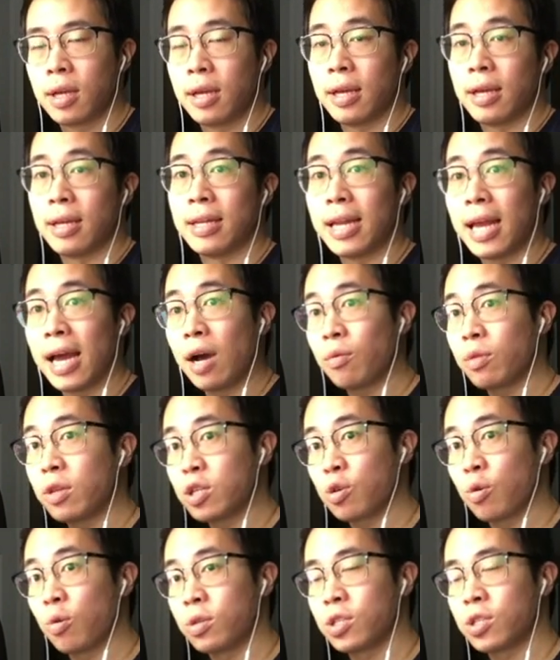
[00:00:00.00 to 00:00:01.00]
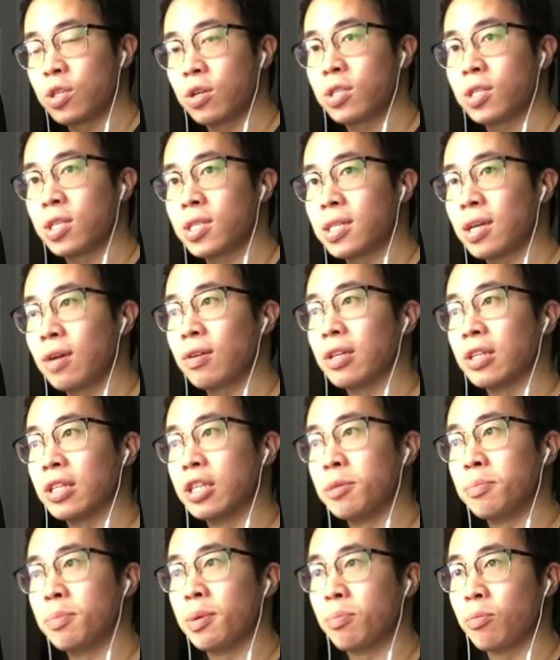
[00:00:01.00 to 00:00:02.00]
Now this chord starts to sound a
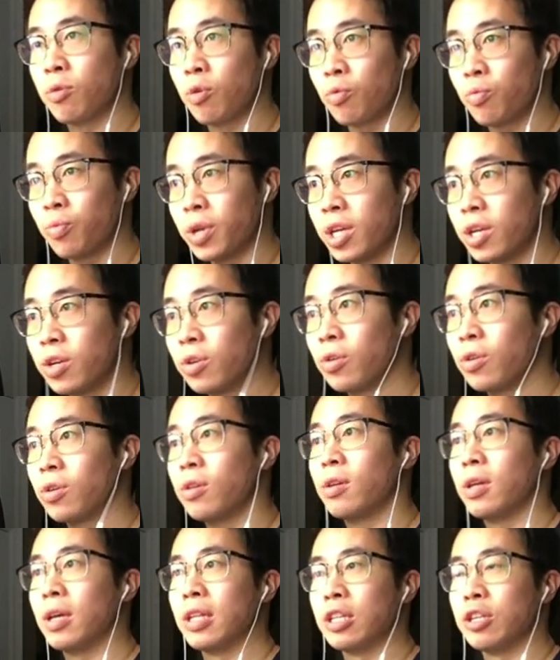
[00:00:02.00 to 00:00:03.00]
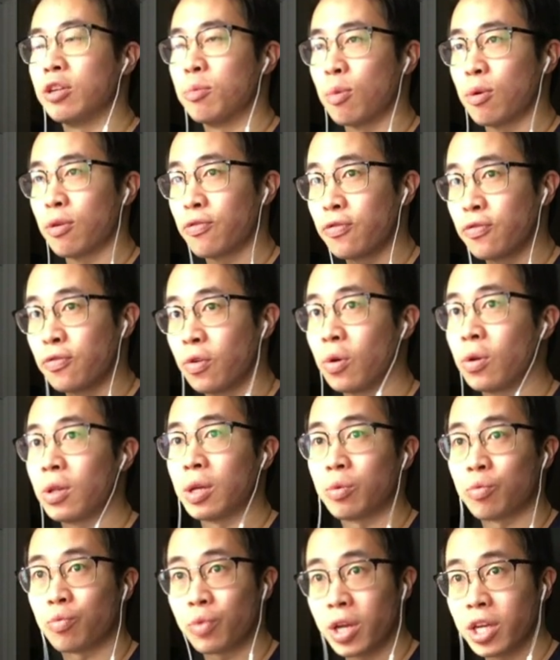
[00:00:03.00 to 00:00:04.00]
little bit more regal, a little more full
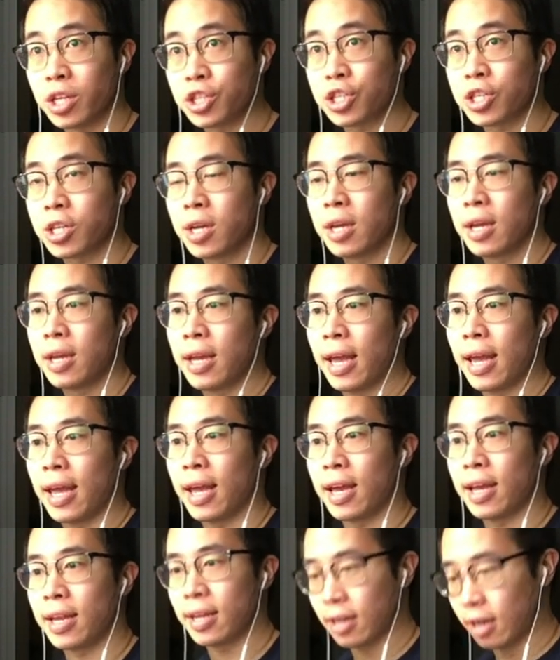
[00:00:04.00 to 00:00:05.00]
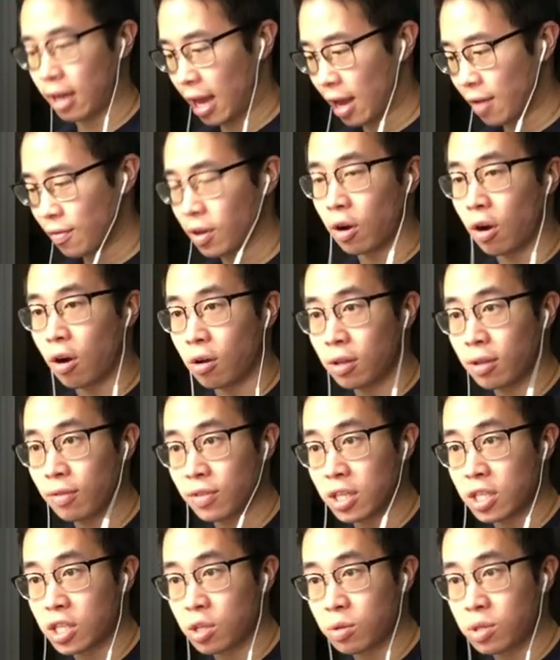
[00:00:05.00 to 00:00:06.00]
and rich. And having all of
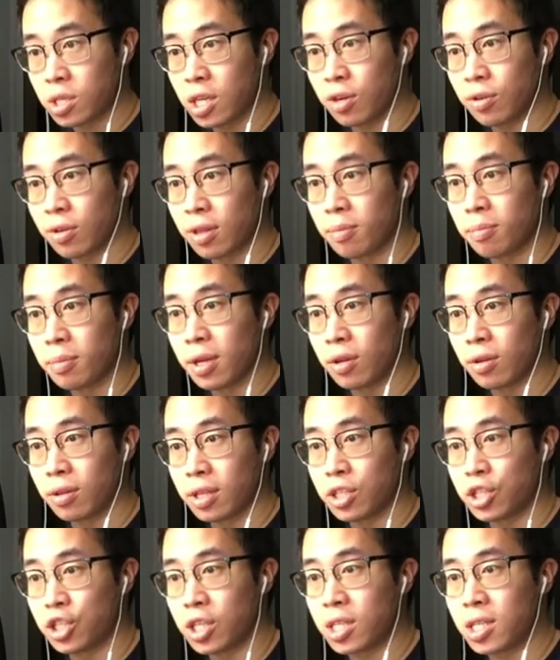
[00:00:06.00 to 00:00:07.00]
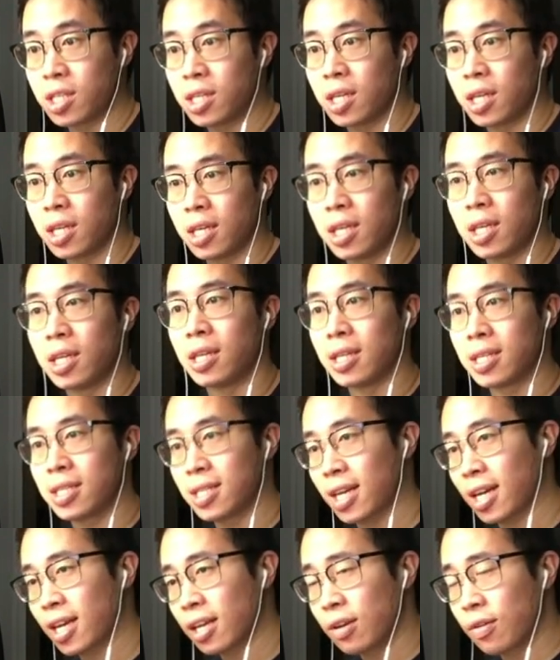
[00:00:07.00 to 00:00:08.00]
these notes here in the middle, the G, C, and E, the
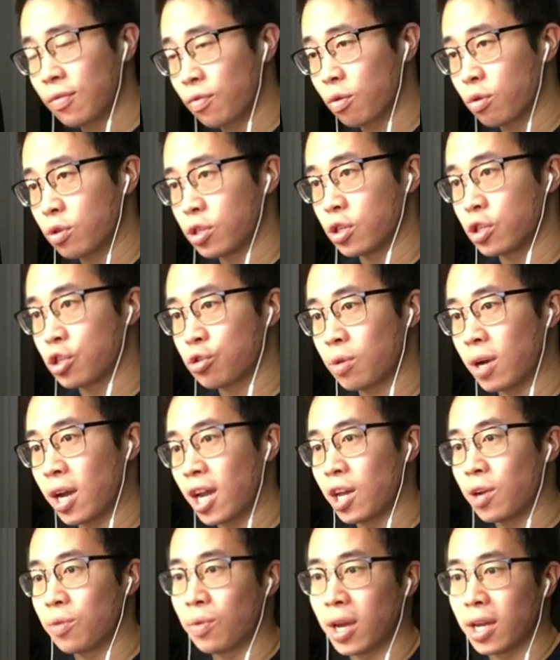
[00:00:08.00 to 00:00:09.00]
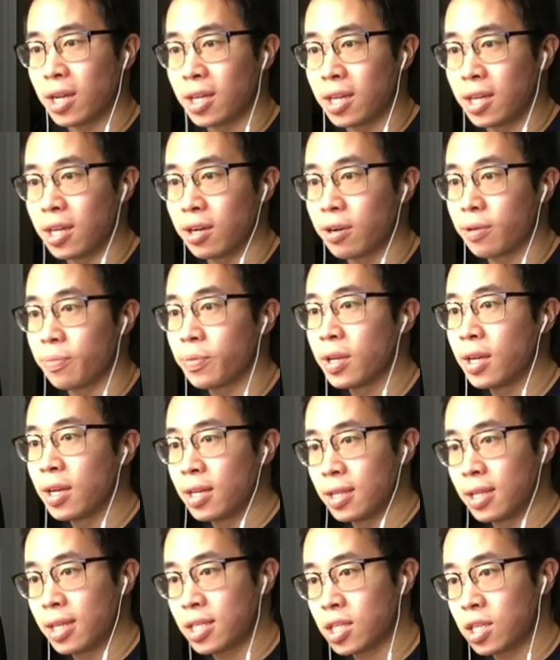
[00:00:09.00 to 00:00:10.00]
second inversion triad right here,
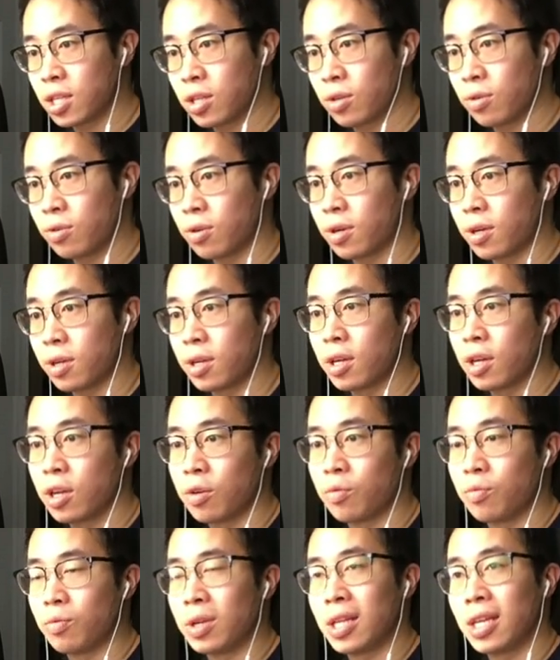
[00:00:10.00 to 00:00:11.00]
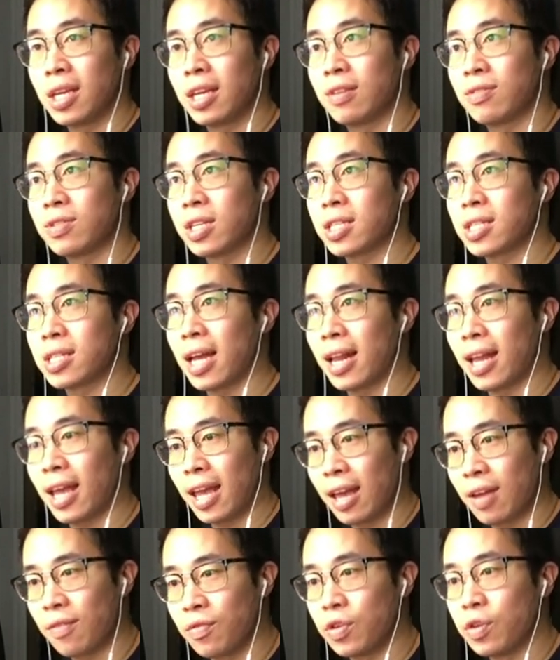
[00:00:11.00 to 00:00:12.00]
this third really gives us that
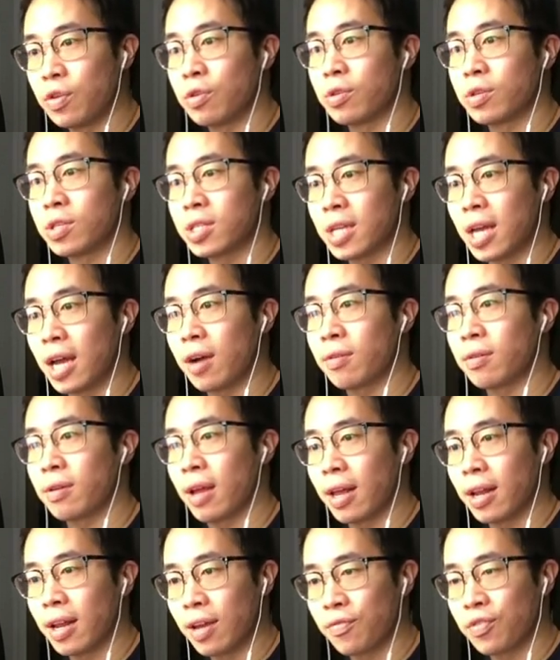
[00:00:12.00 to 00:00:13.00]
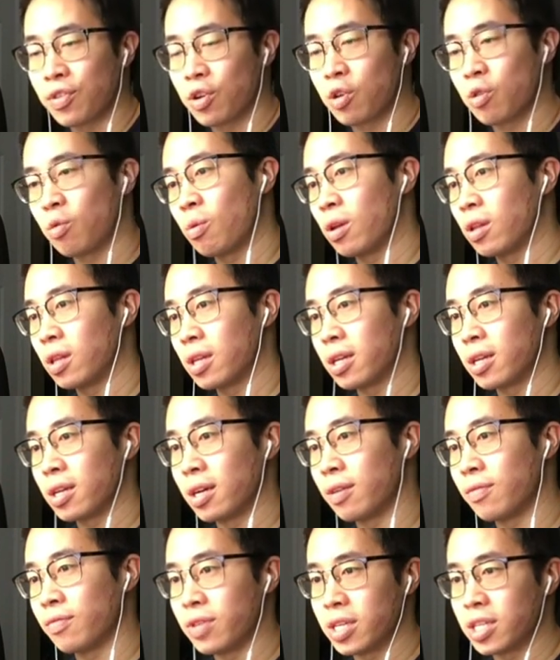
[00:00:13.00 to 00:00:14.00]
heavier sound and heavier quality
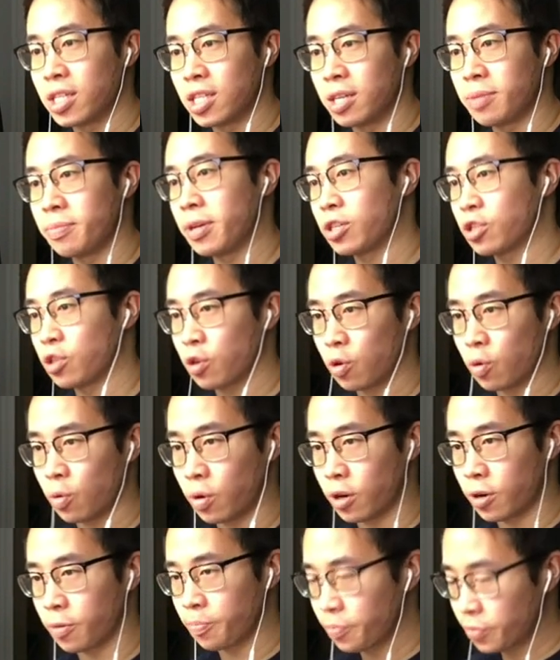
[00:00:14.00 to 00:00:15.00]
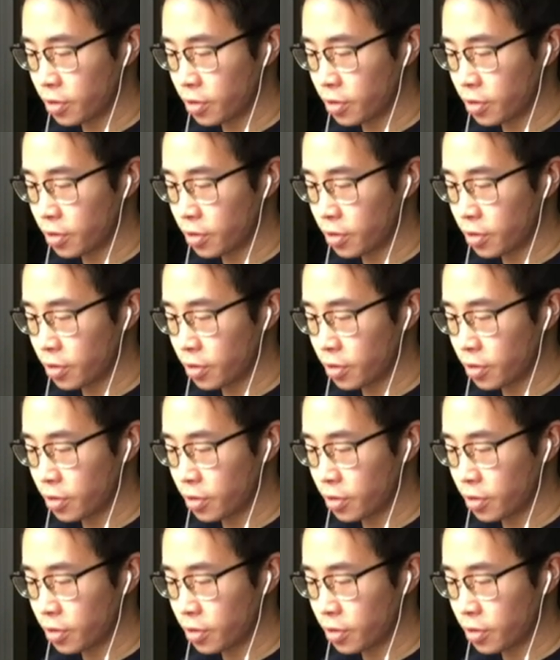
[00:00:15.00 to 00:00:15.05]
of this C major chord.